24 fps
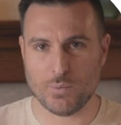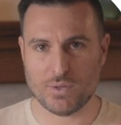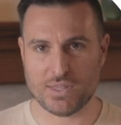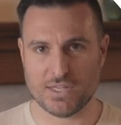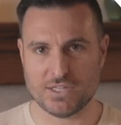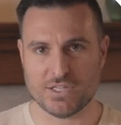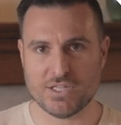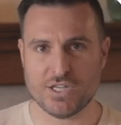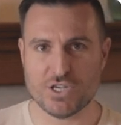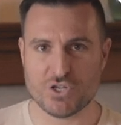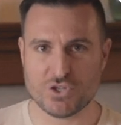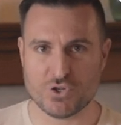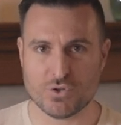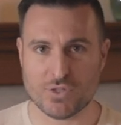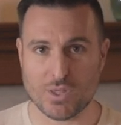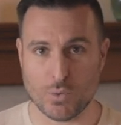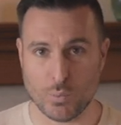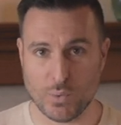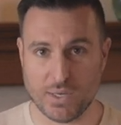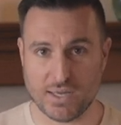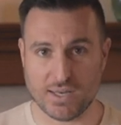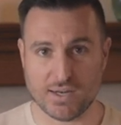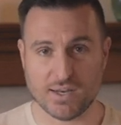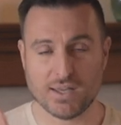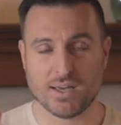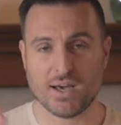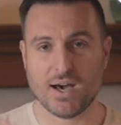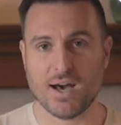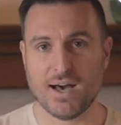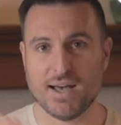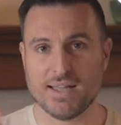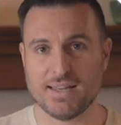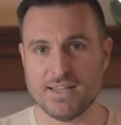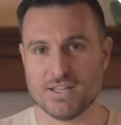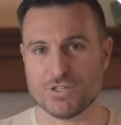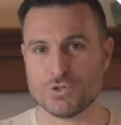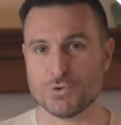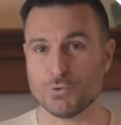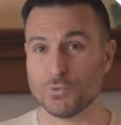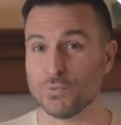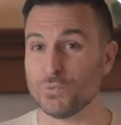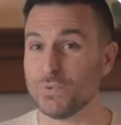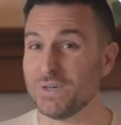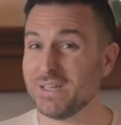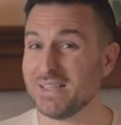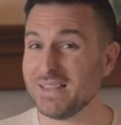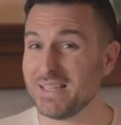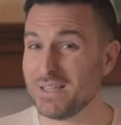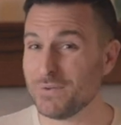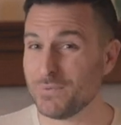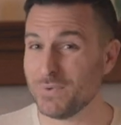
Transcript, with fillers: with a tissue that we could cut into really,